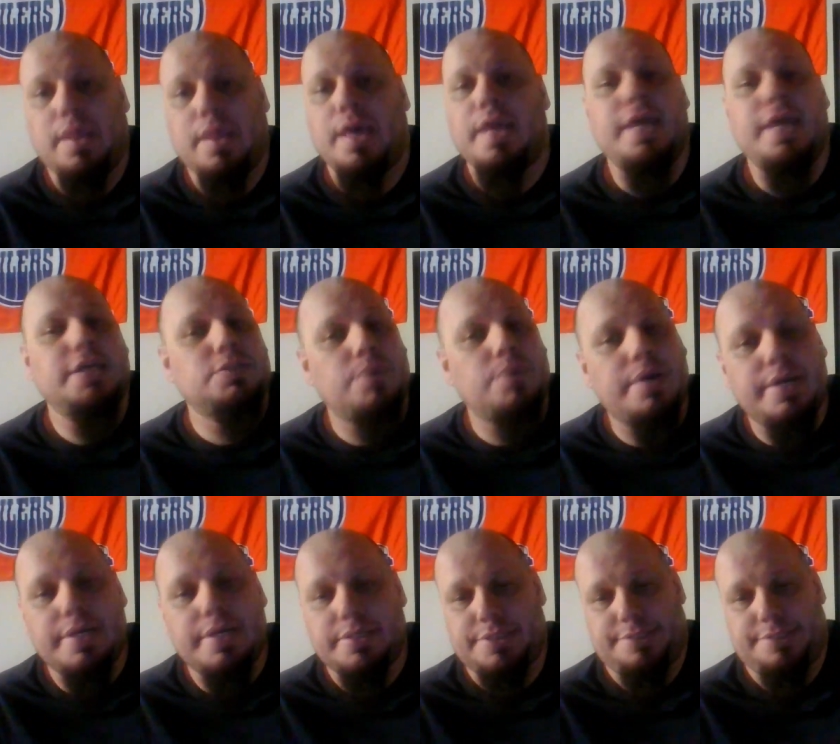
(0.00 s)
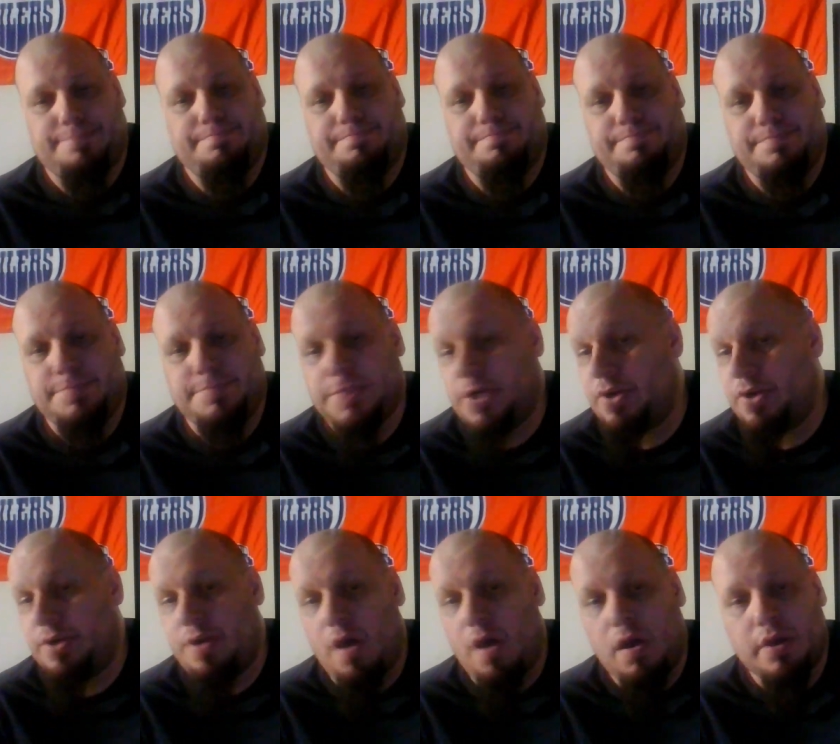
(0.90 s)
It is what it is. You're
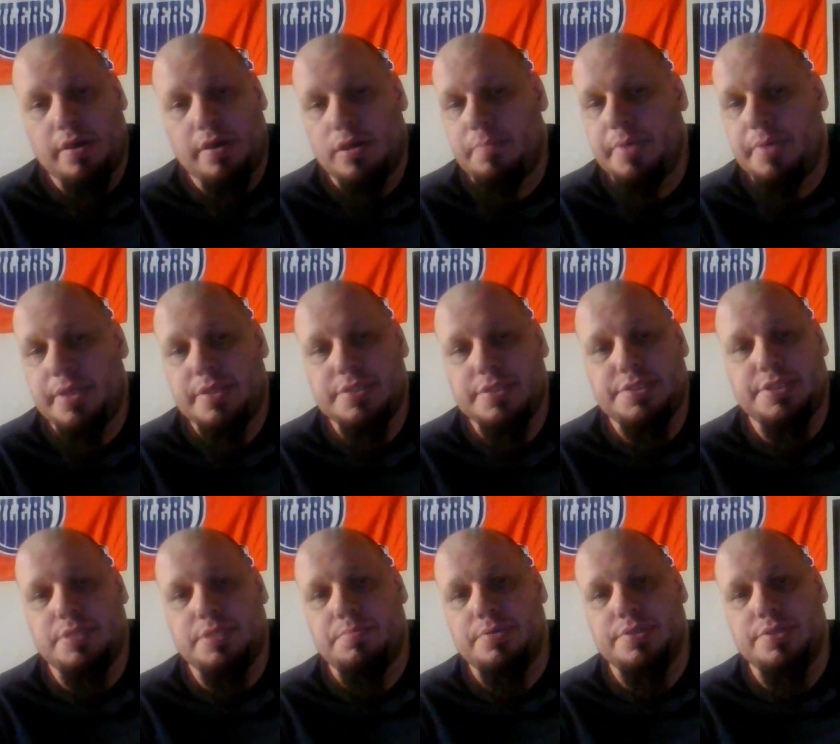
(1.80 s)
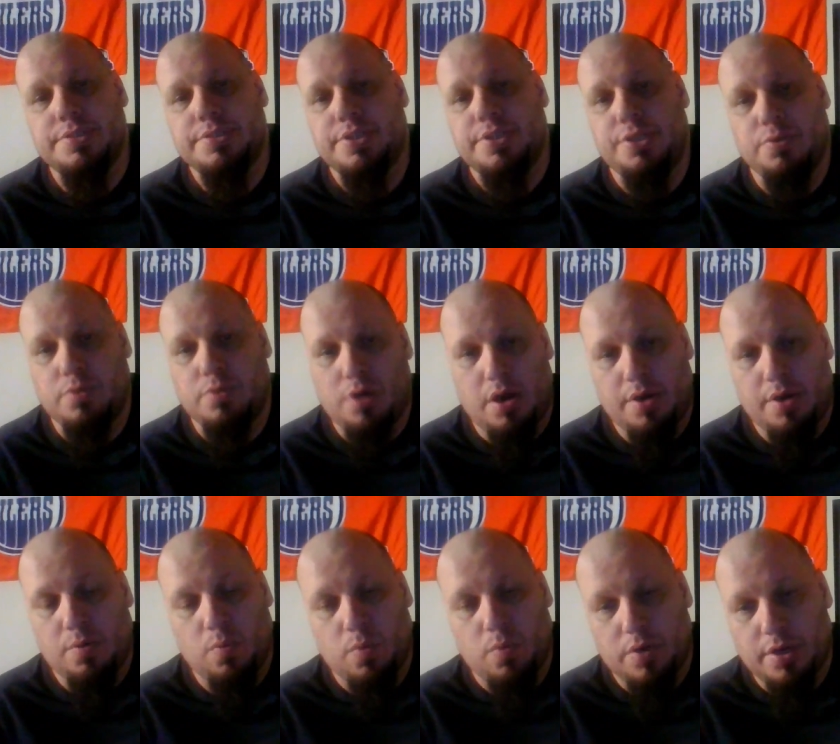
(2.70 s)
not going to beat the Zebras. You got
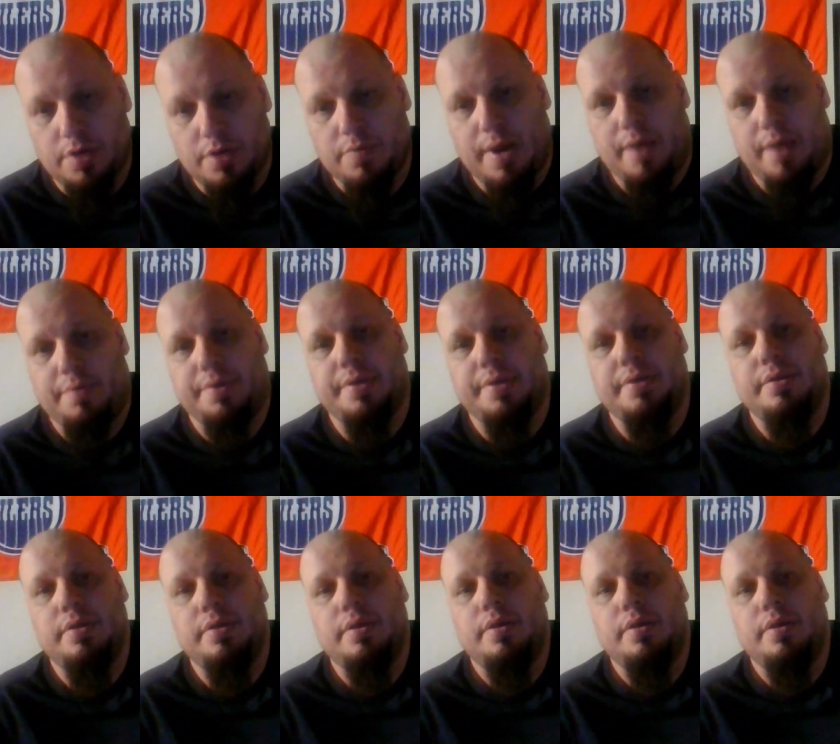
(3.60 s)
to work around it.